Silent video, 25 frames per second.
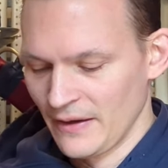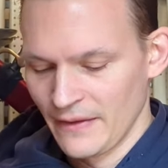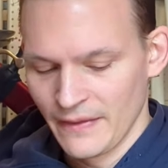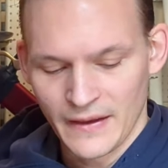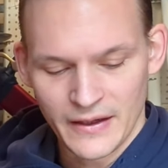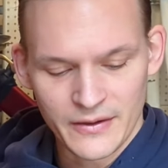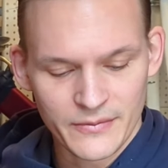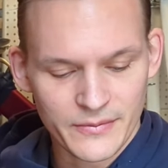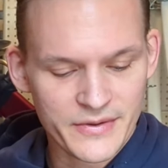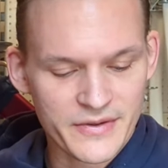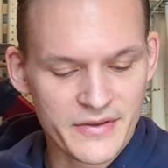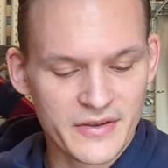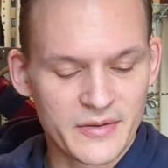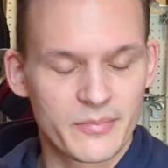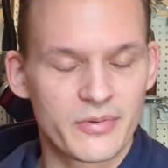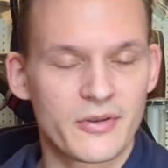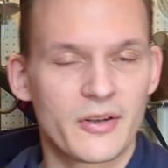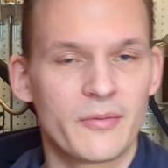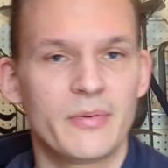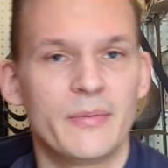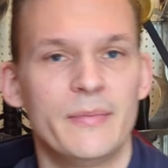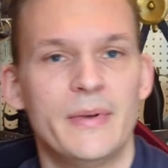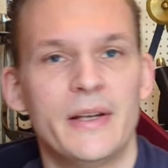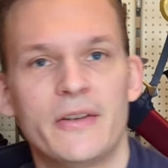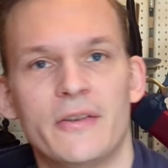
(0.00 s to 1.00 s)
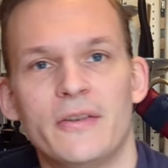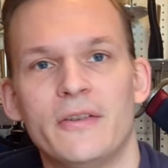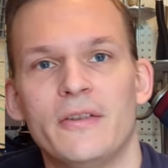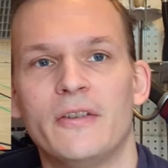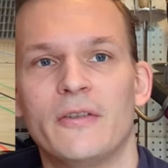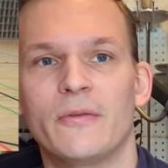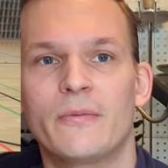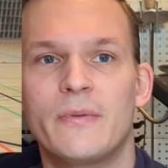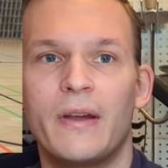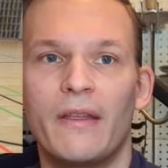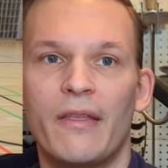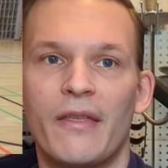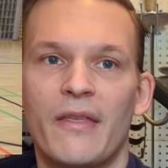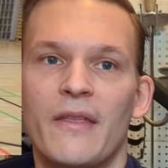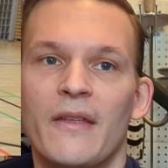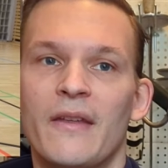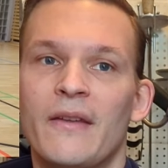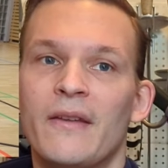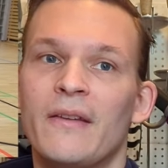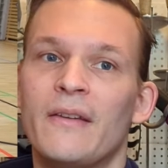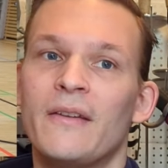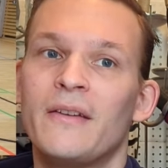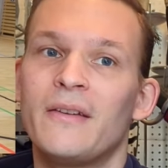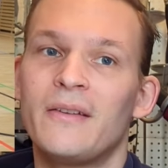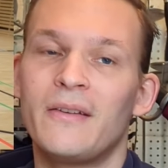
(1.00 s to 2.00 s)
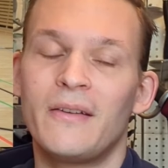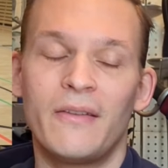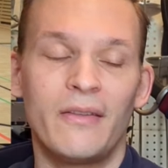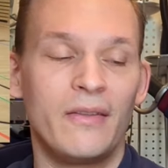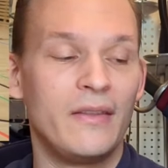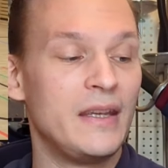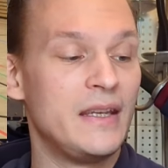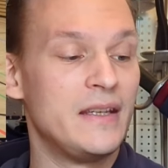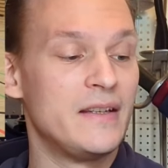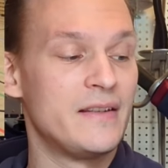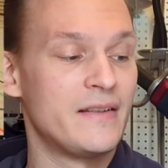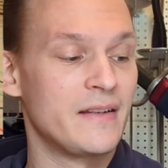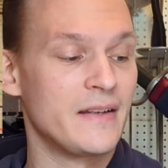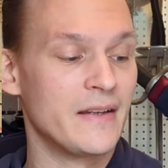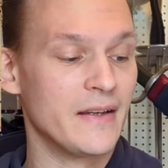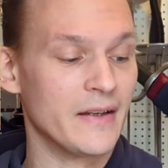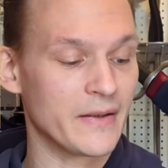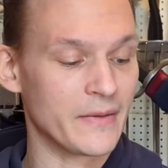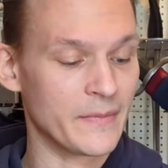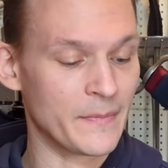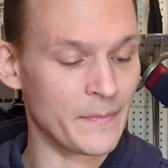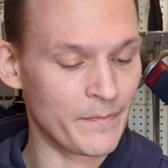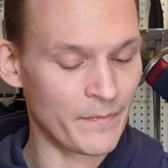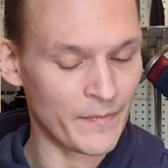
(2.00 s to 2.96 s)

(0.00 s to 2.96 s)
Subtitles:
That wasn't a problem at all with these here.